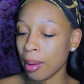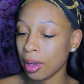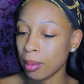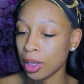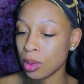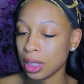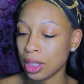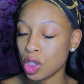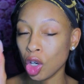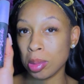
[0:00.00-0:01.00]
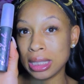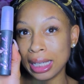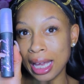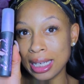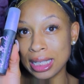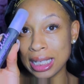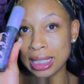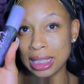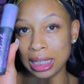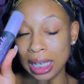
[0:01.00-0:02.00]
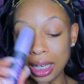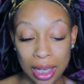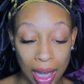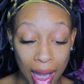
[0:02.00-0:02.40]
I'm gonna be using this Urban Decay D-Slick.